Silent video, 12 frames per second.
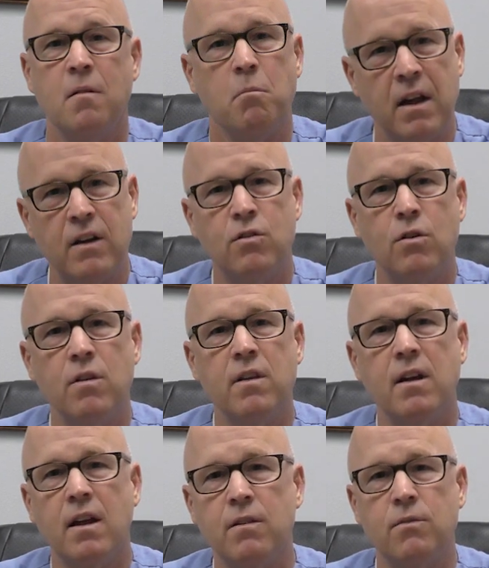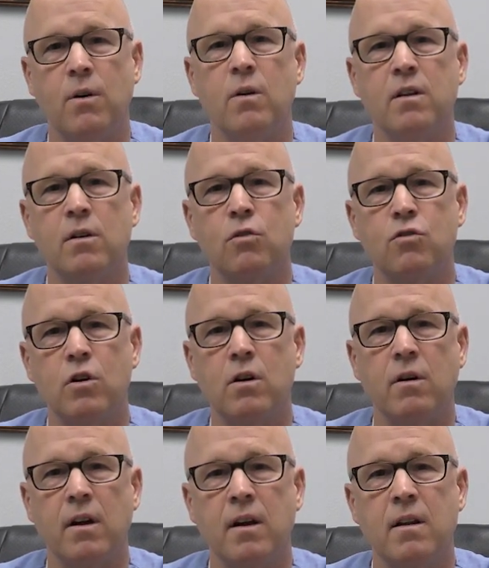Make sure that it has very little
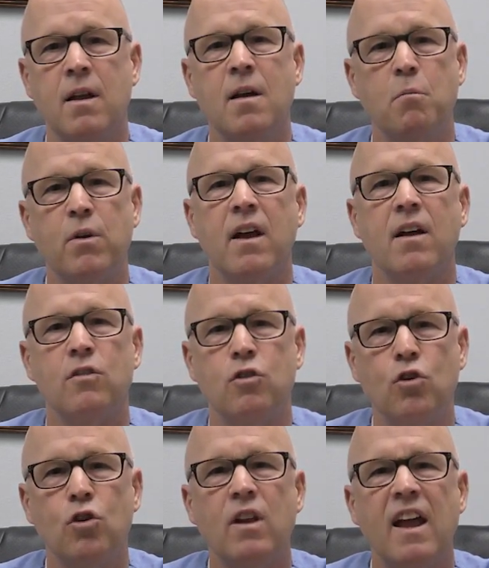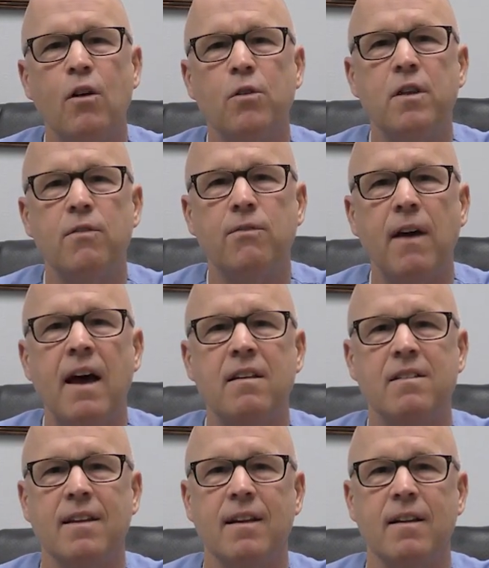sugar in it, but it has good, healthy
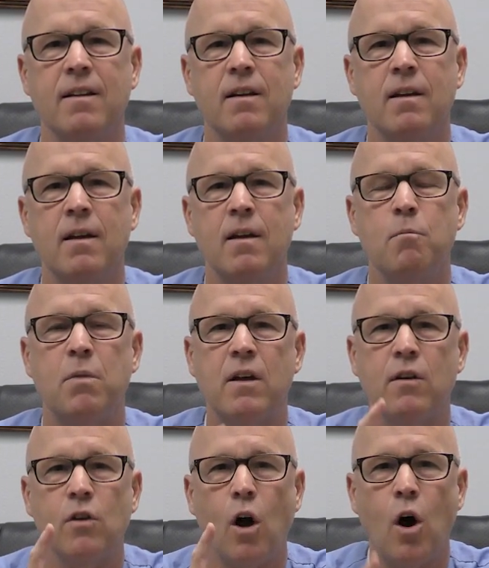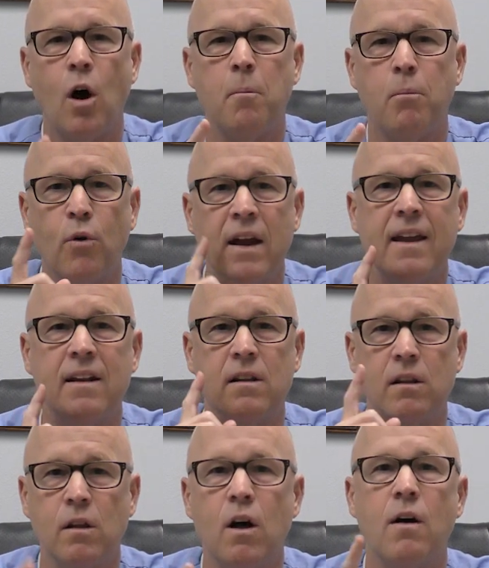fats in it because our
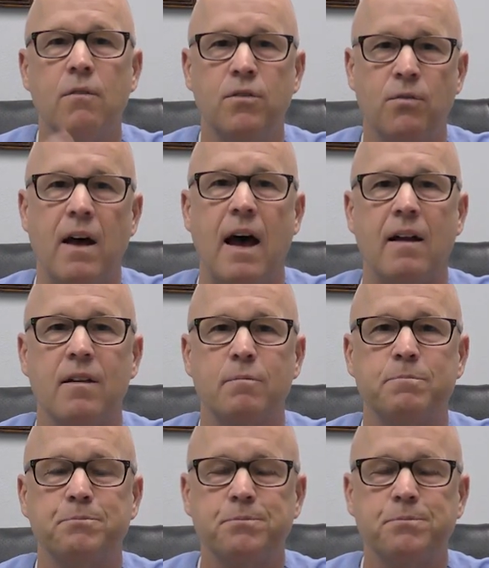brain loves fat.